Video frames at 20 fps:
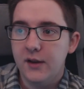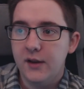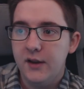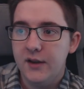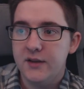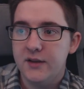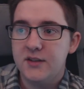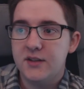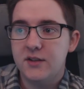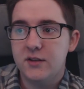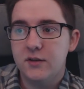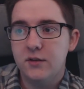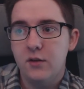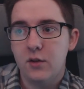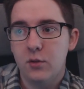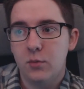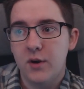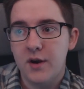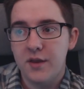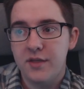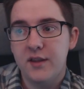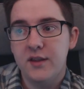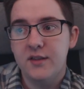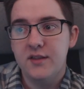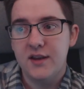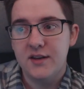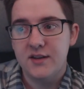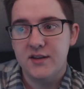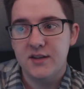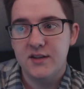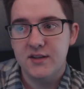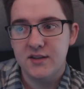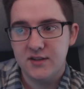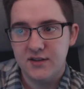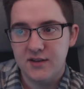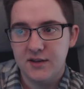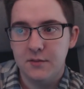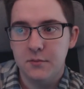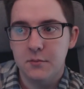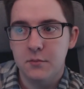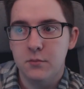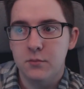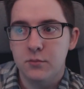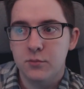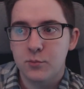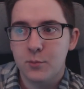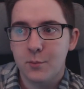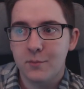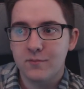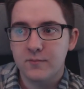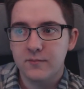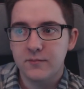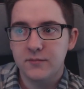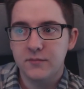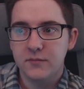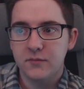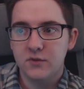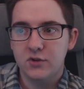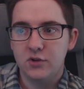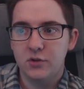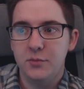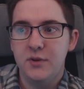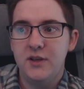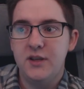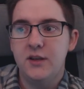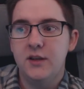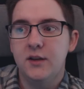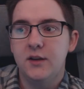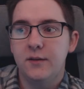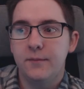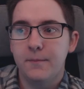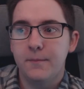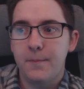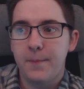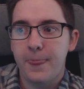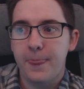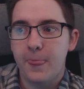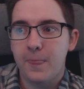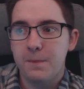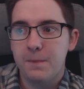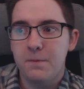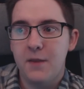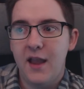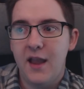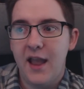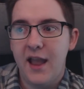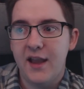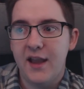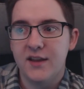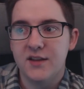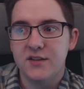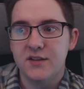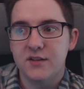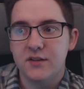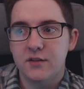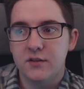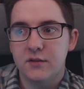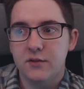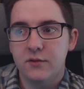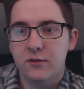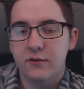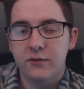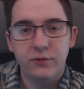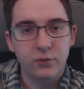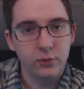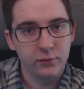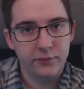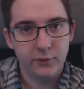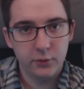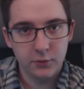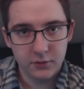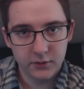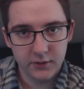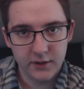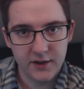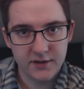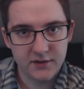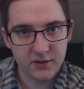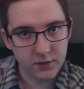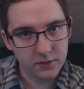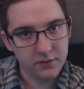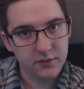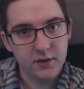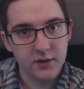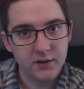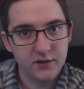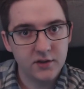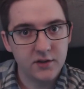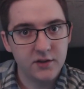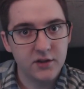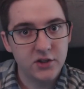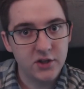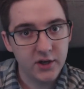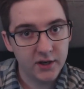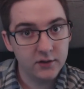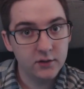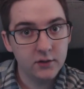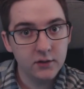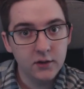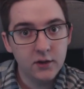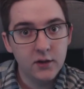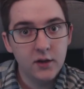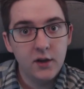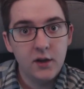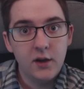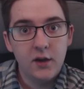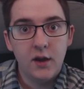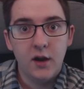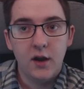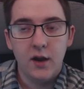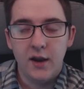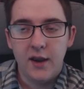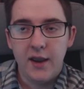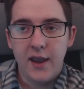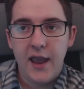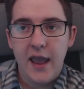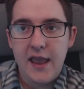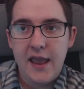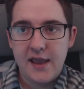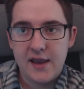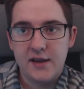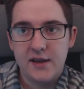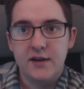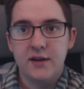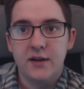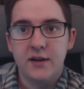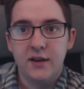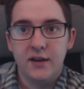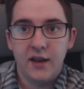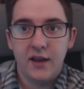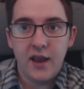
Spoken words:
it's the one thing that didn't seem to be as fruitful as other things on the channel, and